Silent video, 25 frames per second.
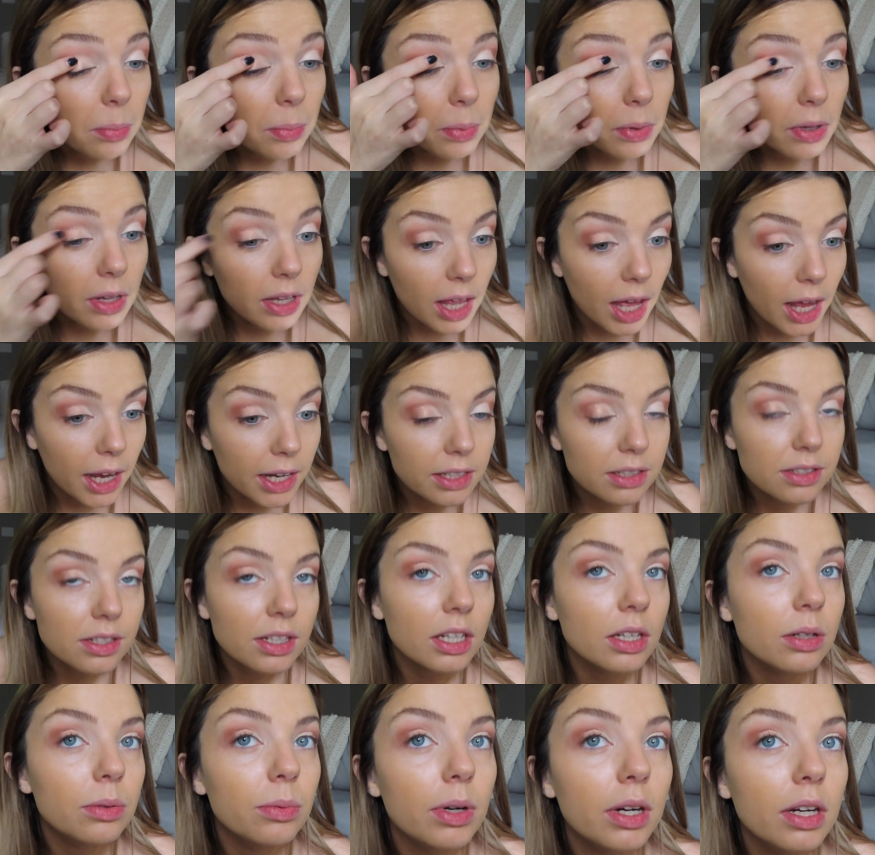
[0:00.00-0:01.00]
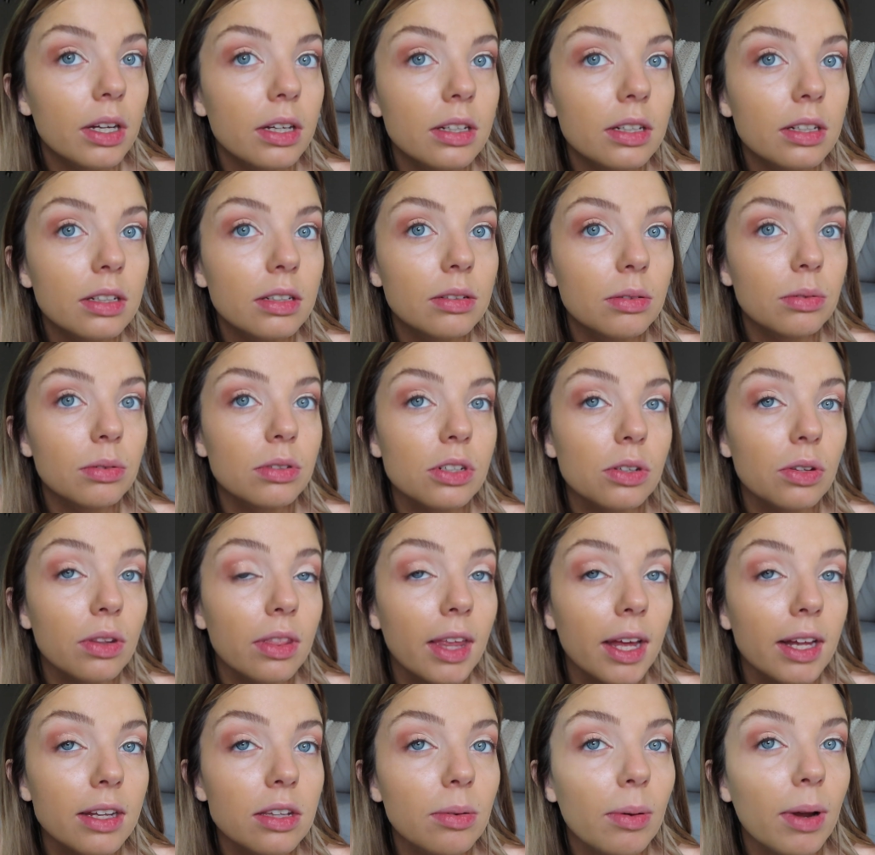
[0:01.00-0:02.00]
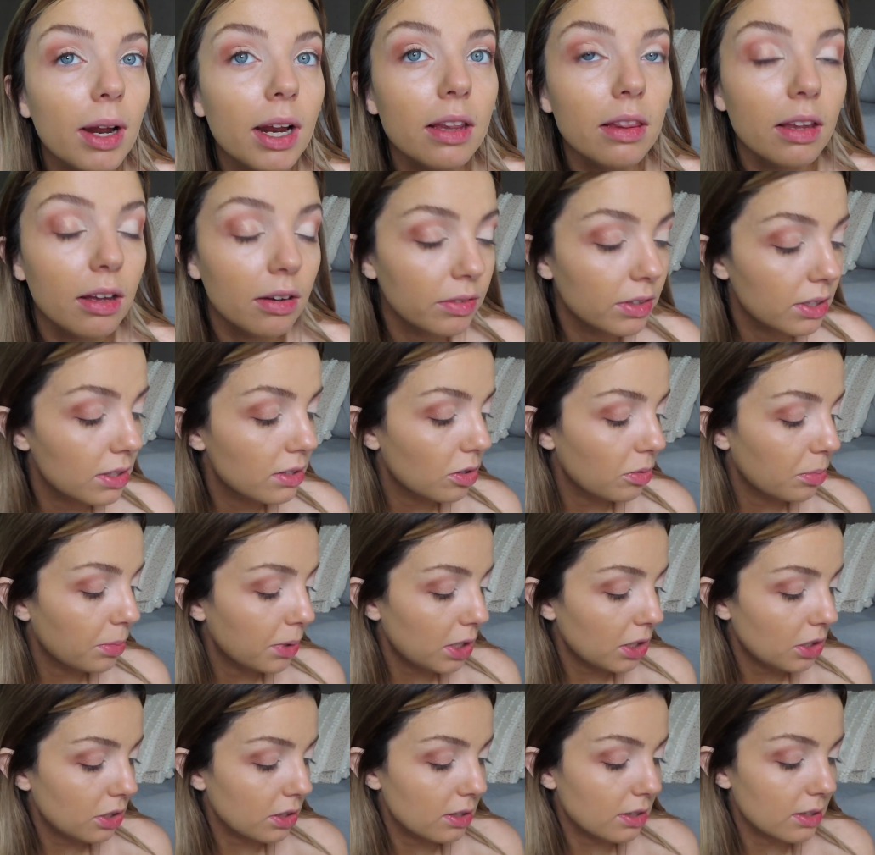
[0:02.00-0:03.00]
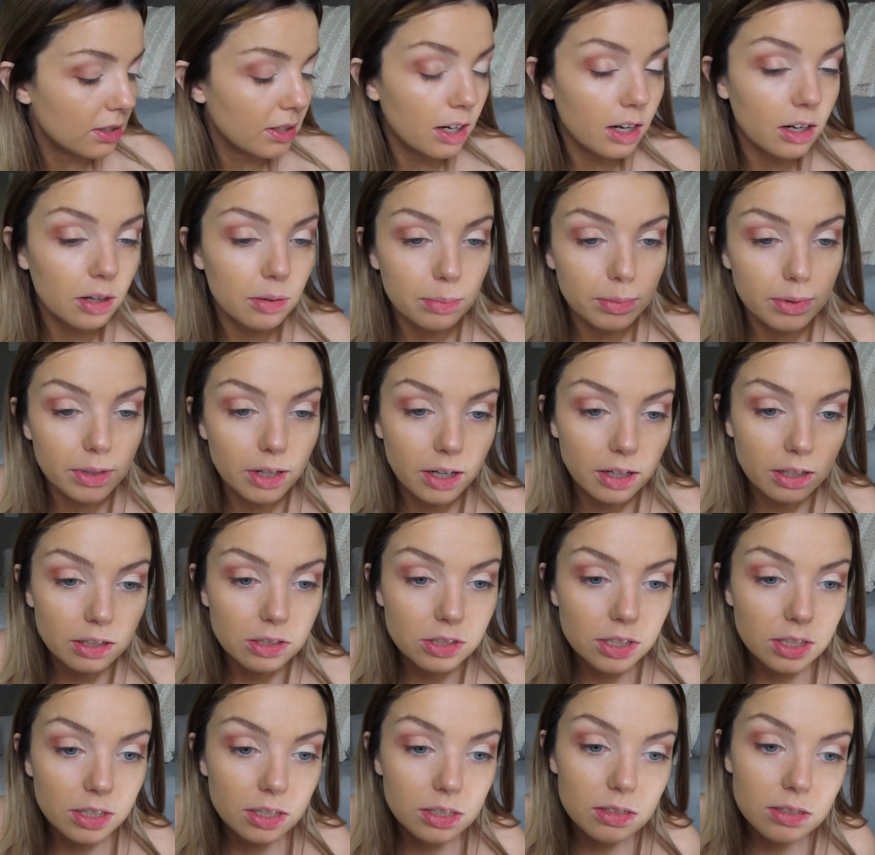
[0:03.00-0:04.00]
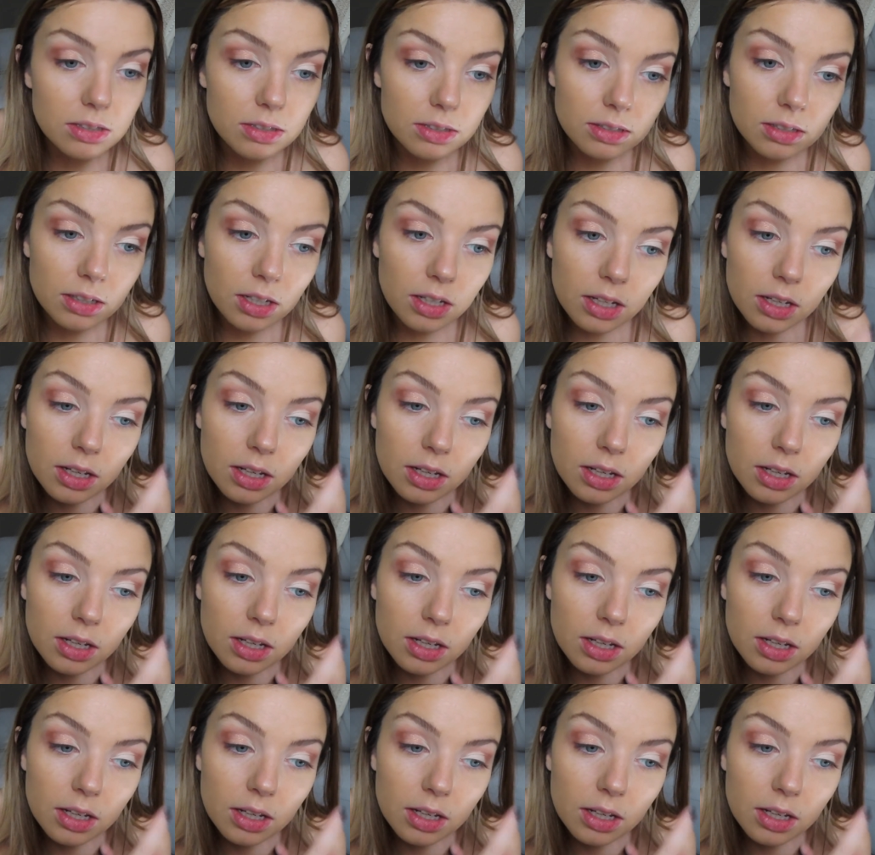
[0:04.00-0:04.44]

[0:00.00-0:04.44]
blinding one, which that's why I love it so much. It's not obnoxious.